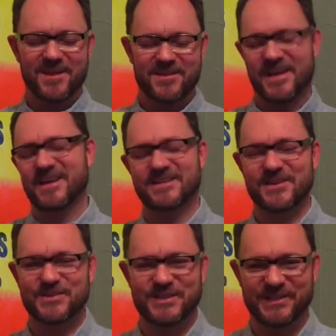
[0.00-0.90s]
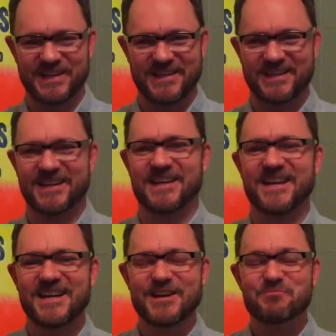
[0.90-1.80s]
thanks, I'll see you later.
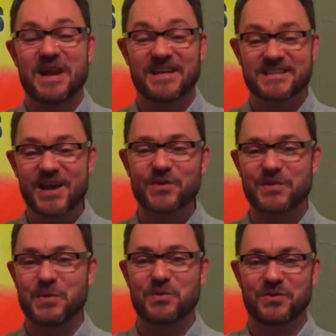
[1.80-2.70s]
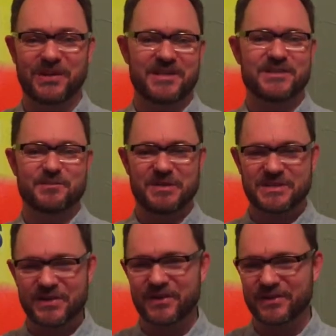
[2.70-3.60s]
But I could tell that they were really into the
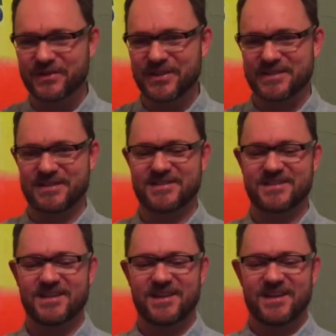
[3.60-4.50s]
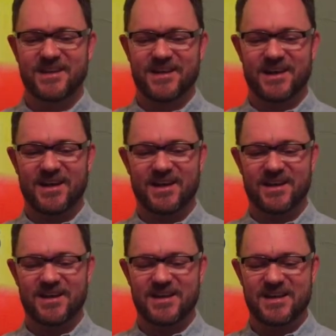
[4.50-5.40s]
material. They just,
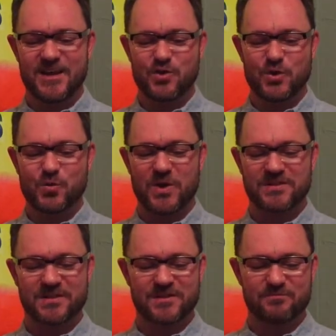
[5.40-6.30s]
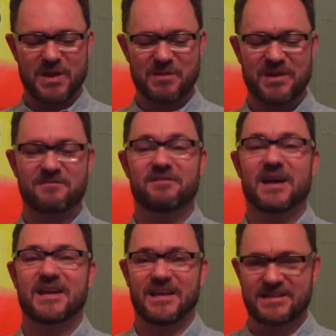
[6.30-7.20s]
uh, it, it wasn't maybe
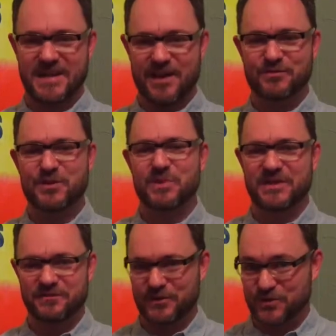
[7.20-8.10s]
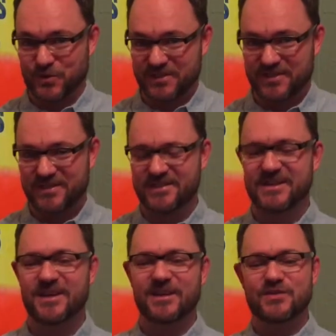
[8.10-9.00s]
inviting to have so many different
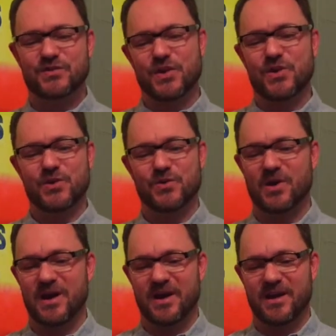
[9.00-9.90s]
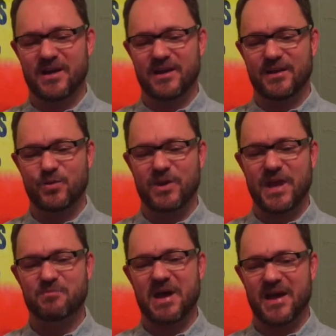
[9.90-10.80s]
choices. So I
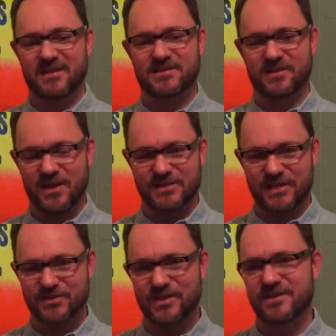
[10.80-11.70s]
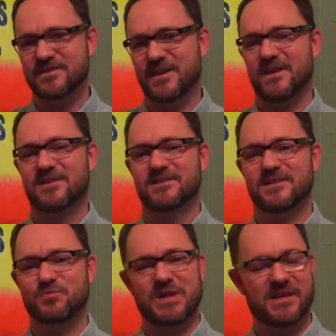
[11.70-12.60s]
came back to Los Angeles and
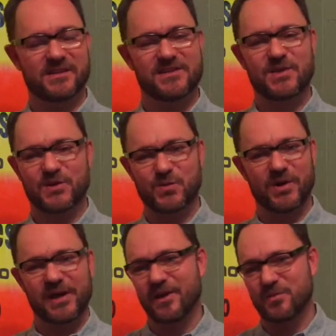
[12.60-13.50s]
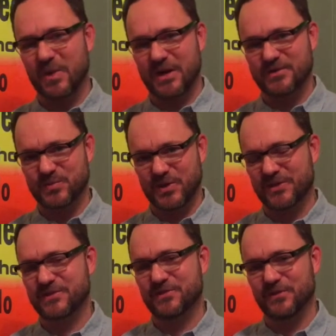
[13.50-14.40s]
immediately started working on Box of
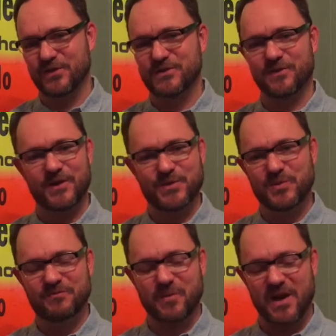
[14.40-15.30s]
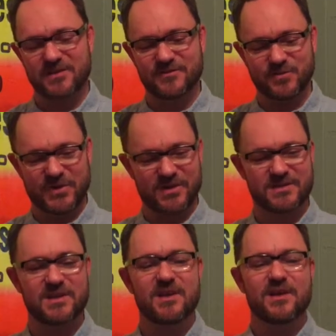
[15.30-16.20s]
Books, the first volume of Box of
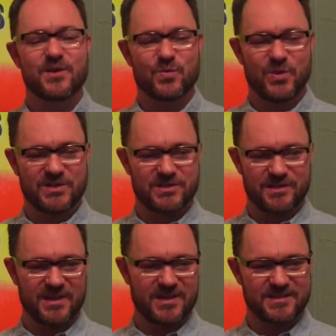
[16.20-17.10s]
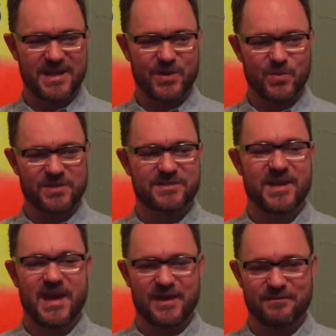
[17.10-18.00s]
Books, which the intent was
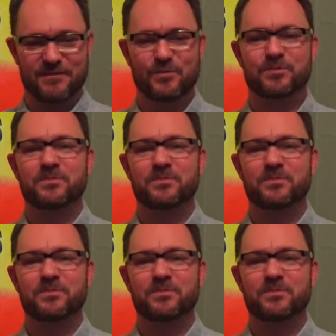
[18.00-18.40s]
to have